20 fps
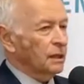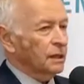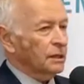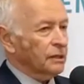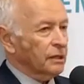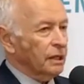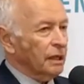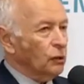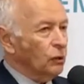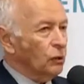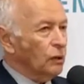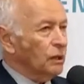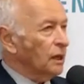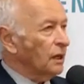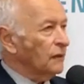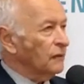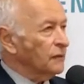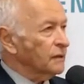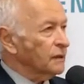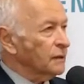
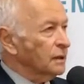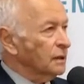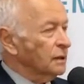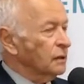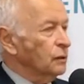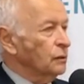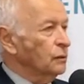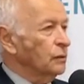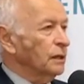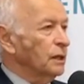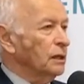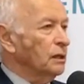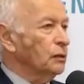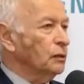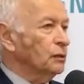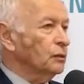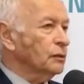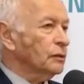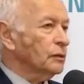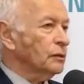Xenografts you can
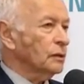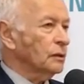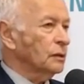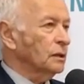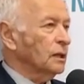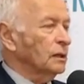use